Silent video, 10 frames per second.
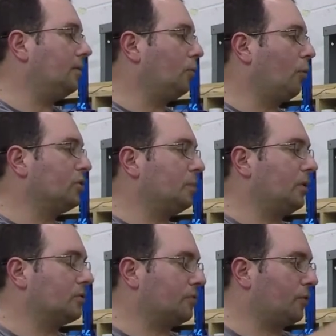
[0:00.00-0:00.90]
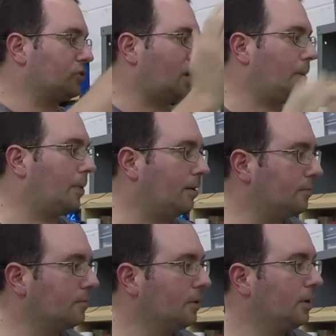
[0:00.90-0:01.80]
the noise meter is the first time I've
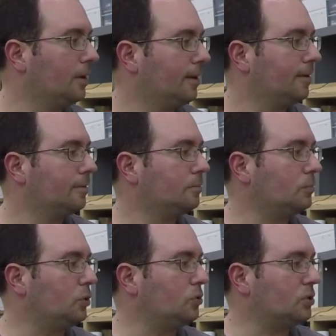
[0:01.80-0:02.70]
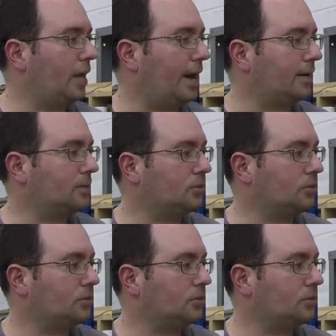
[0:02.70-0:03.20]
used that